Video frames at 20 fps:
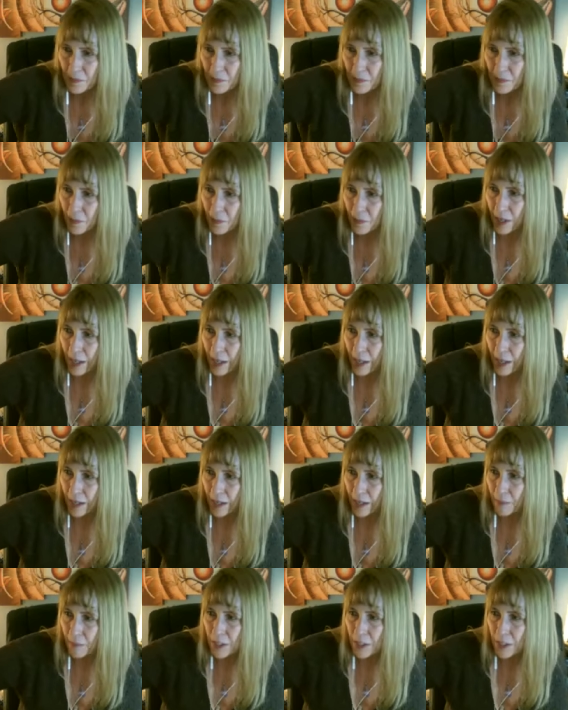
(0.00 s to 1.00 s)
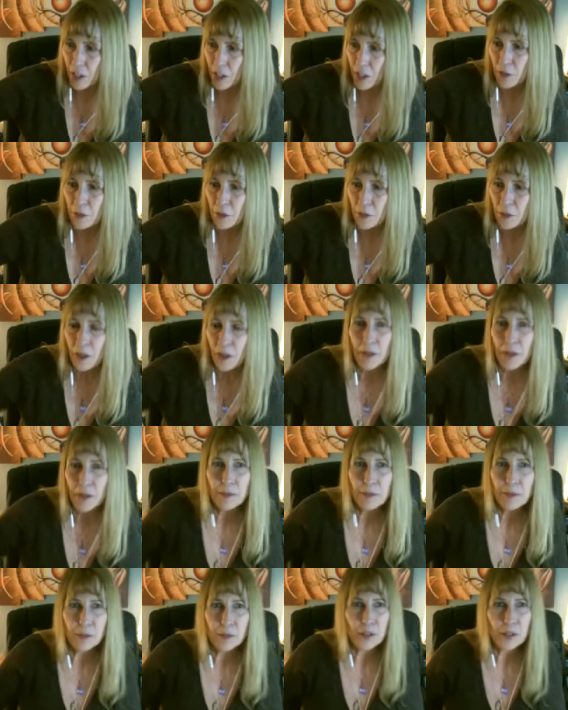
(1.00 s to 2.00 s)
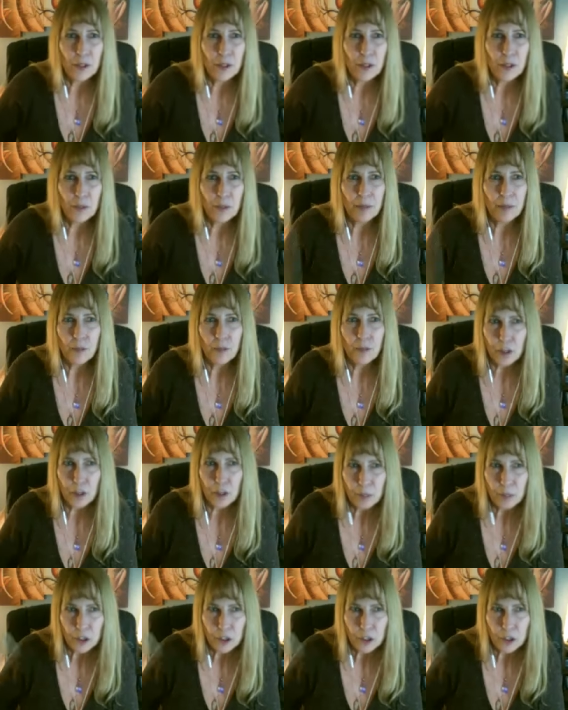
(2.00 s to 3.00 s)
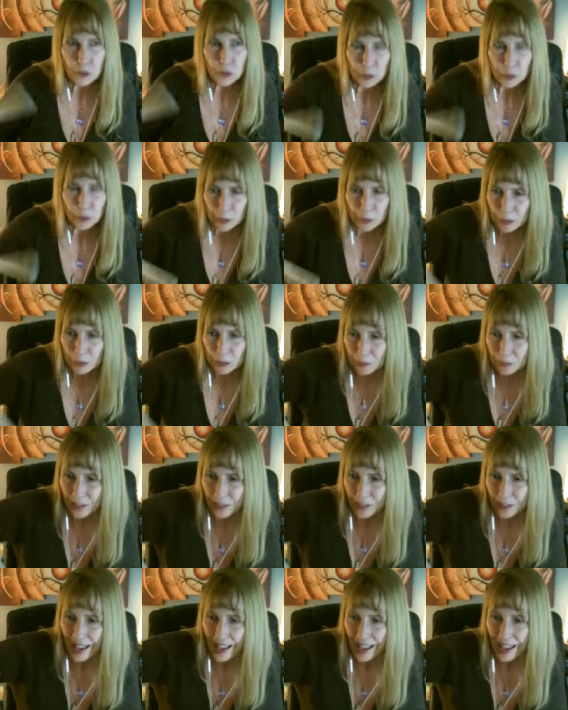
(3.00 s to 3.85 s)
by my daughter-in-law and people that know me. I'm very maternal.